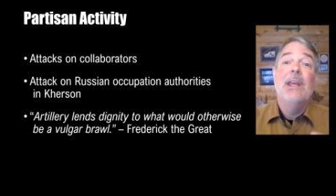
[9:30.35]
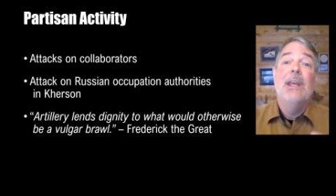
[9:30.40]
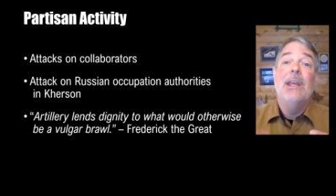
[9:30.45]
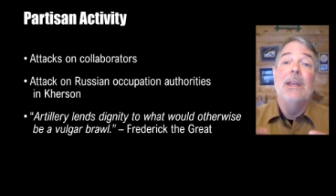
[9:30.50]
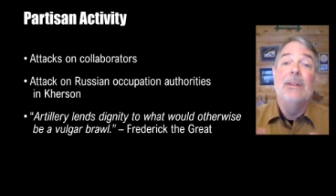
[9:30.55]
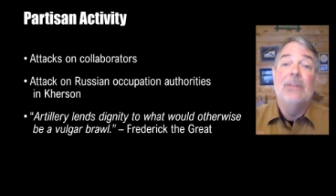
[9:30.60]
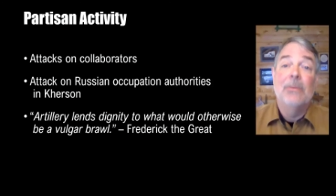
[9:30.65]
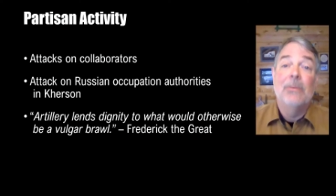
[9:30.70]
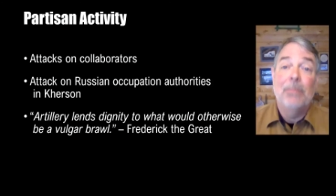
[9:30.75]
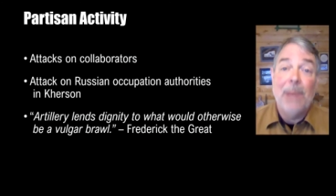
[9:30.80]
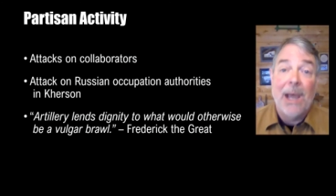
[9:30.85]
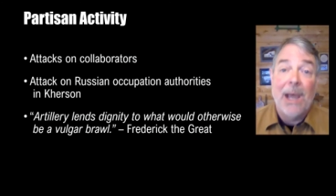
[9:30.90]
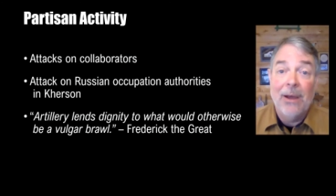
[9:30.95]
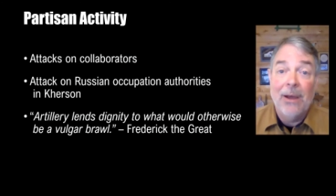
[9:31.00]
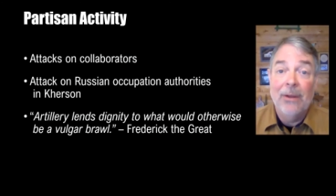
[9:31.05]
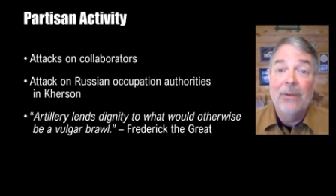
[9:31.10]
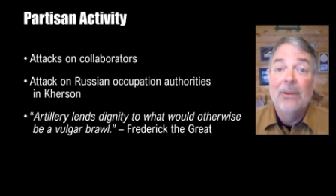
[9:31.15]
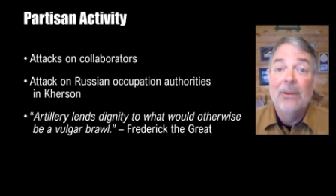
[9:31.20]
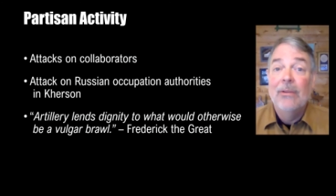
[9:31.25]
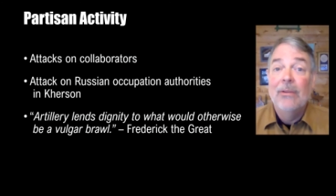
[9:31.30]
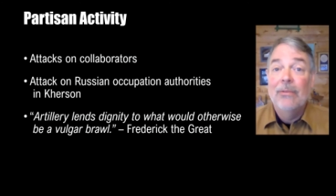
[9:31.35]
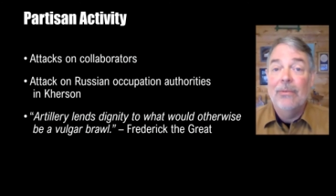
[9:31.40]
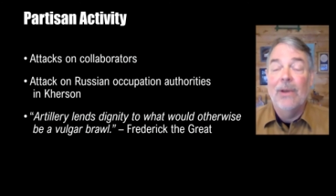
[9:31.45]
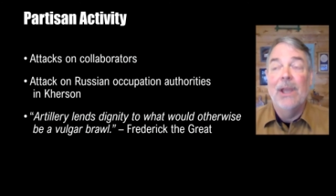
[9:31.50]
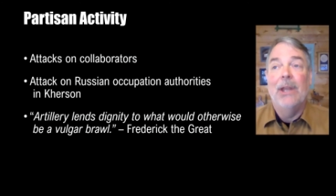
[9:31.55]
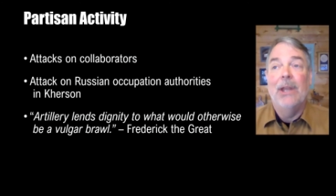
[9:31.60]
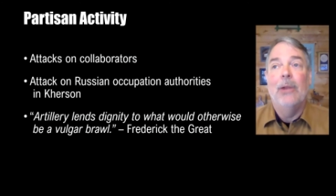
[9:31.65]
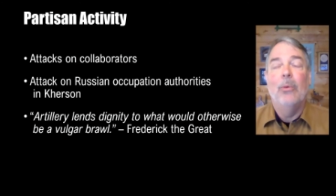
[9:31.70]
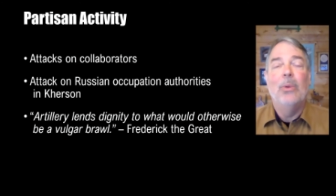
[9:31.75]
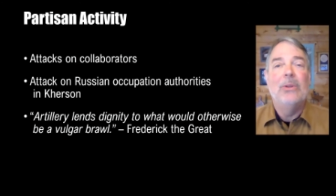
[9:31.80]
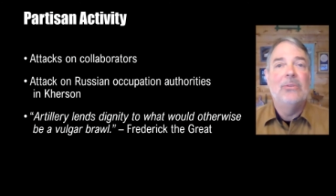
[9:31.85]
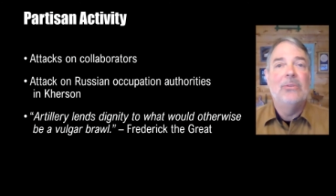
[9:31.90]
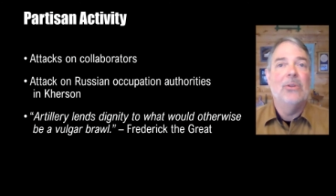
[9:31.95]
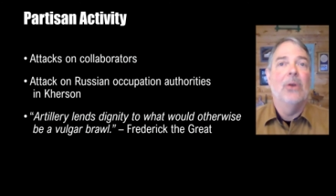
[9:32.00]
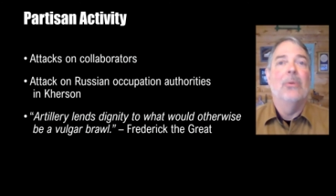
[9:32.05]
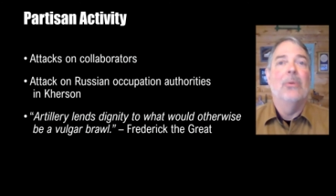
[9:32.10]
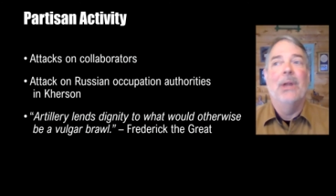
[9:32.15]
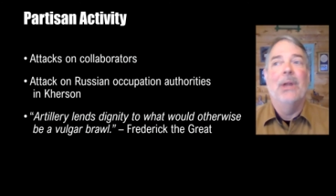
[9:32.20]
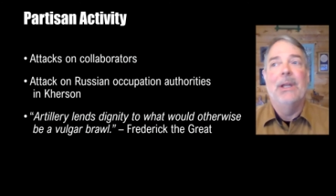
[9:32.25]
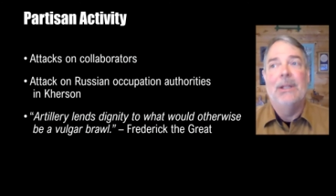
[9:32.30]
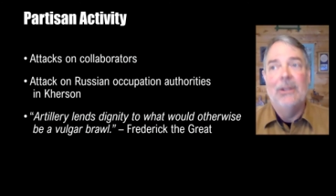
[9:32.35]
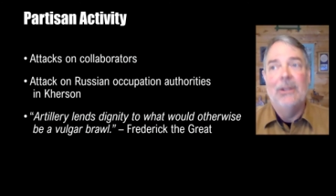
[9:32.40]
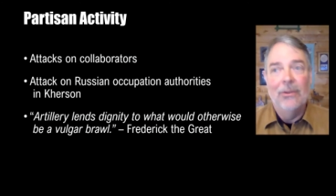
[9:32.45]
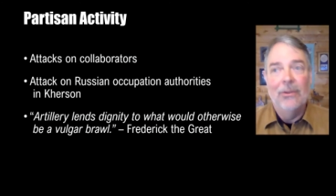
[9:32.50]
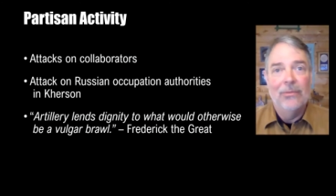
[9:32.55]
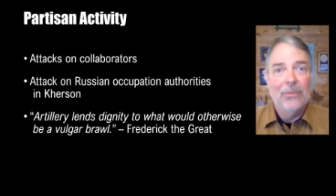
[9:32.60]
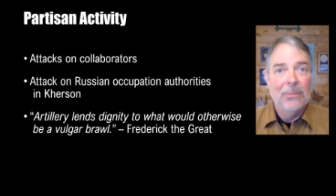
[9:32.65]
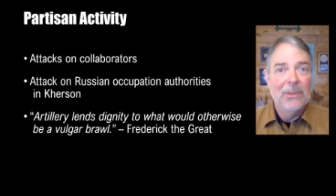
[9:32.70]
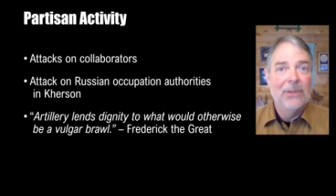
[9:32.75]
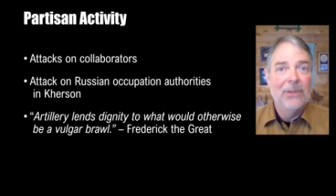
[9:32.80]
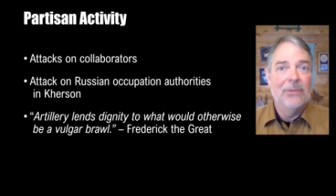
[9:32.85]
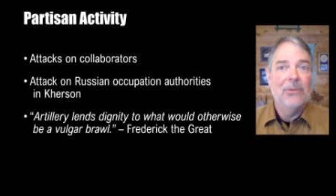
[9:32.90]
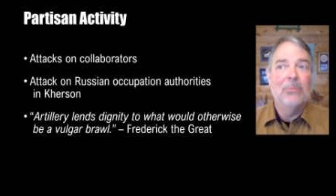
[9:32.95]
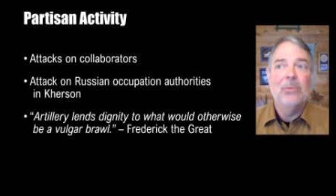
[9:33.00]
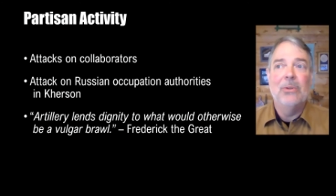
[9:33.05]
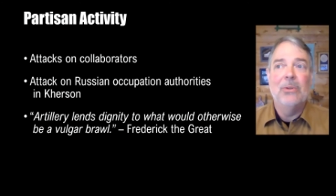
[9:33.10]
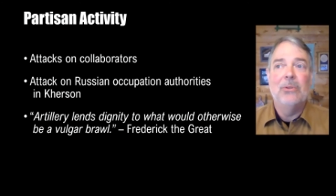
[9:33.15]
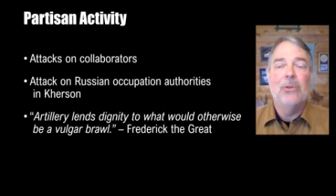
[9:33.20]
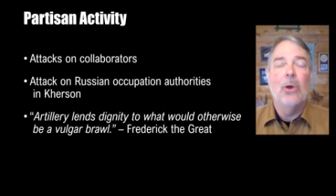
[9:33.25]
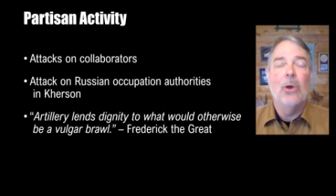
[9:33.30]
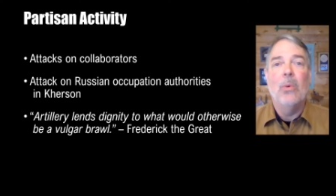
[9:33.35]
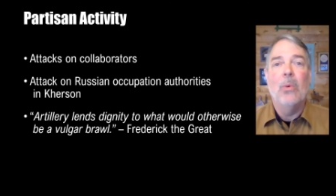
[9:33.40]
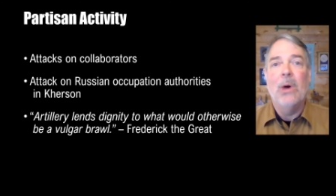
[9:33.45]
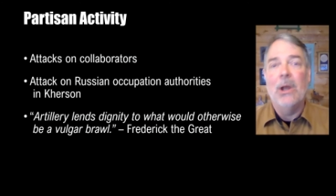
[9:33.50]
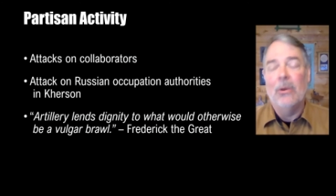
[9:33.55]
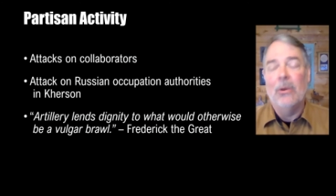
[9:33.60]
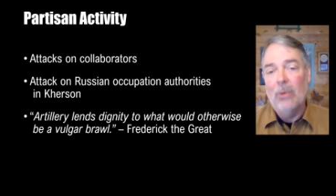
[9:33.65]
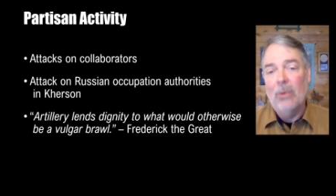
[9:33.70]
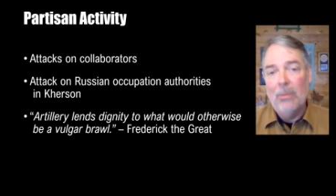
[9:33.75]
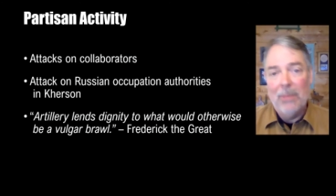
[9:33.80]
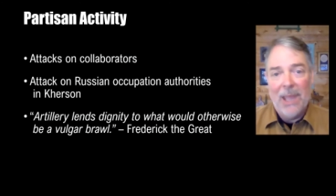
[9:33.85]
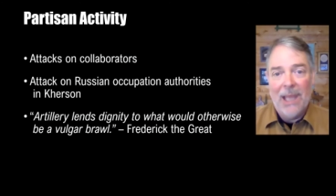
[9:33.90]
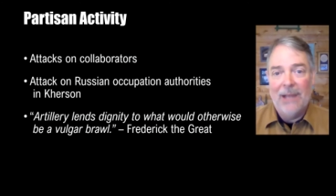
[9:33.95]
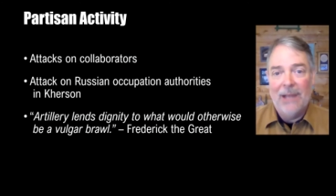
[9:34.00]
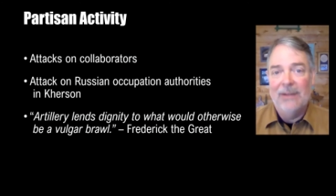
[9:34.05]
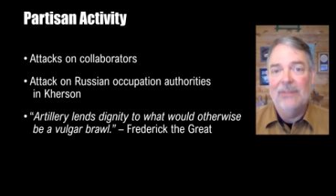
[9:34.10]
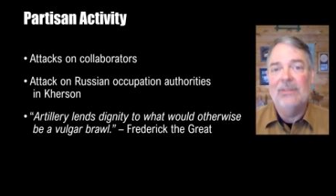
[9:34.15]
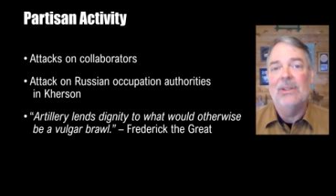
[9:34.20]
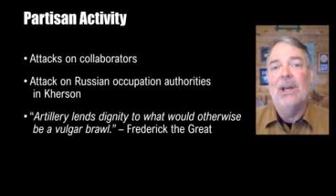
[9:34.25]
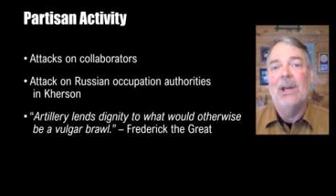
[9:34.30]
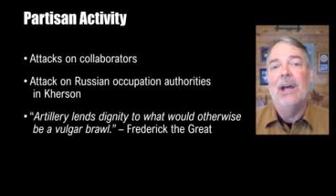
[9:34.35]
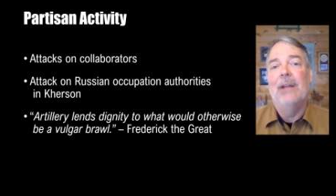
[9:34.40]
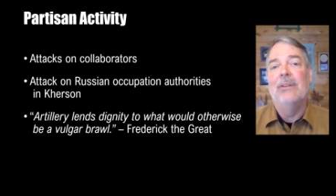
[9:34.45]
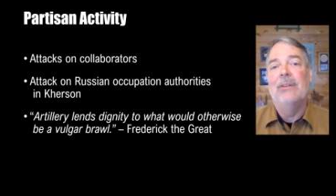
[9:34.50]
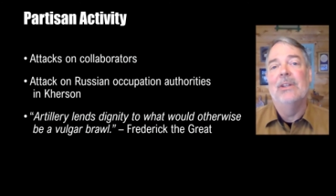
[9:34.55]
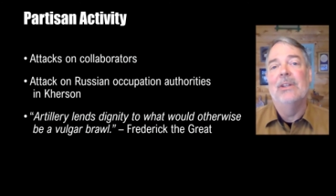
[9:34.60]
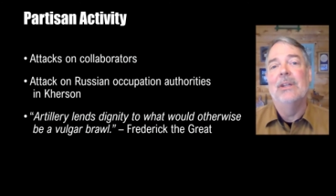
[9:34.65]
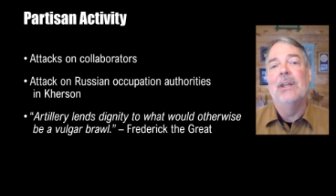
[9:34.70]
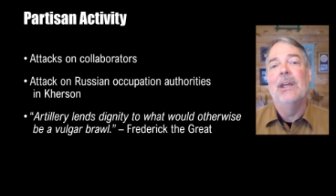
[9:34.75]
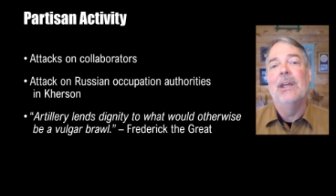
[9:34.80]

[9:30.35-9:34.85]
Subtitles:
It's about fighting. We don't like euphemisms. We don't want to romanticize it.